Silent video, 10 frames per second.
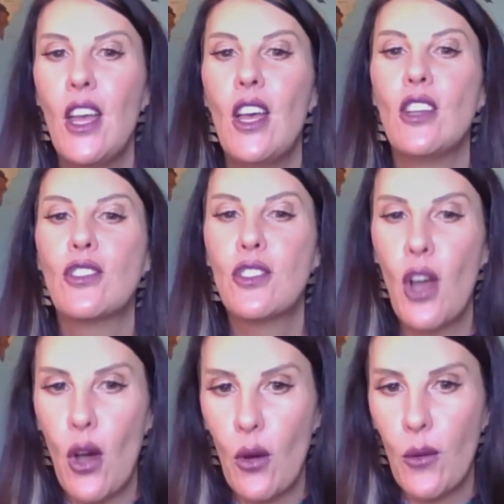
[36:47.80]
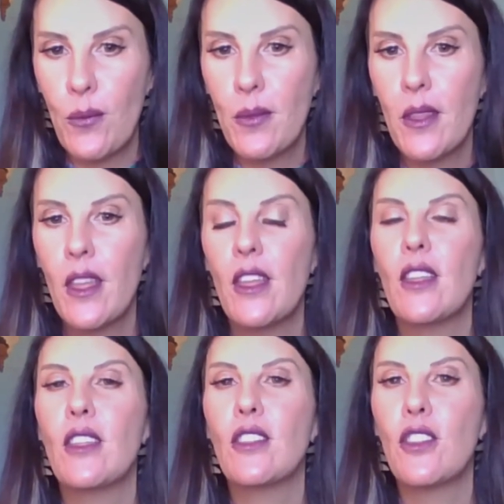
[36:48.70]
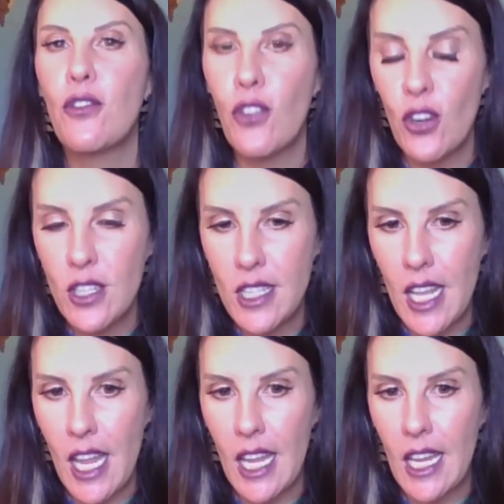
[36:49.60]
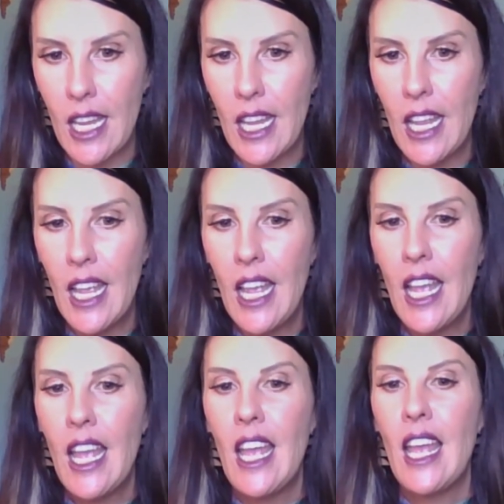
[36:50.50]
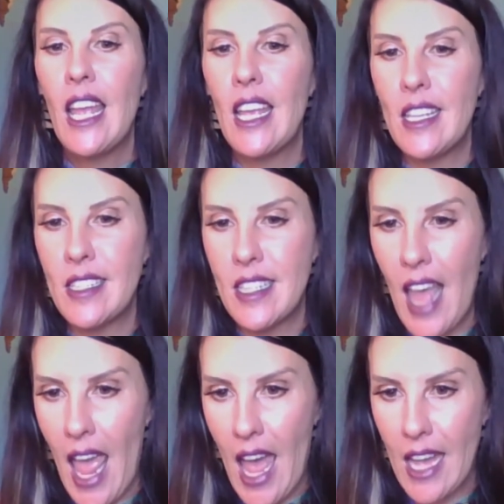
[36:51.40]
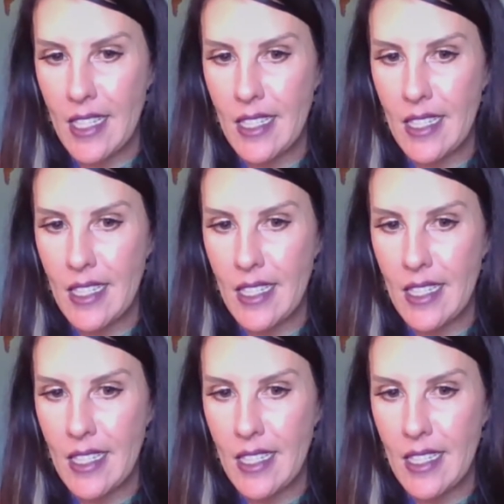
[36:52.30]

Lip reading: So the first thing is that,